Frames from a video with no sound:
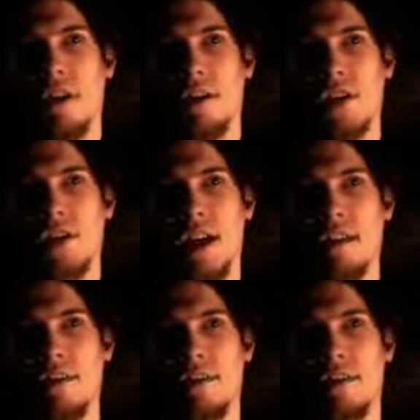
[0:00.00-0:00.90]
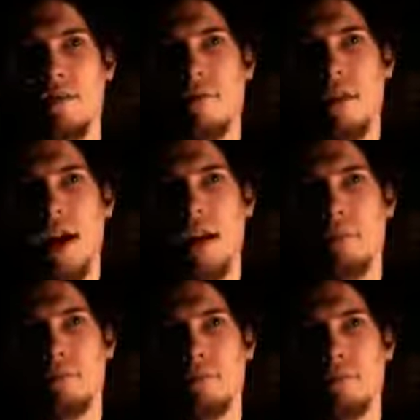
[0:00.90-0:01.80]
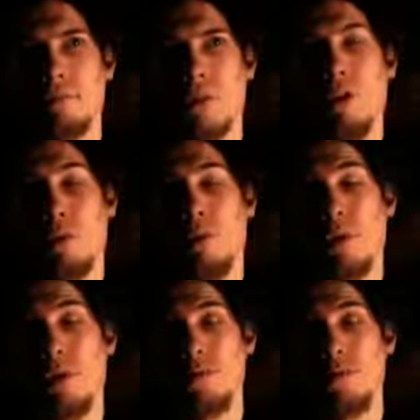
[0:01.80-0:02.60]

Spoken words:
in the sense that, with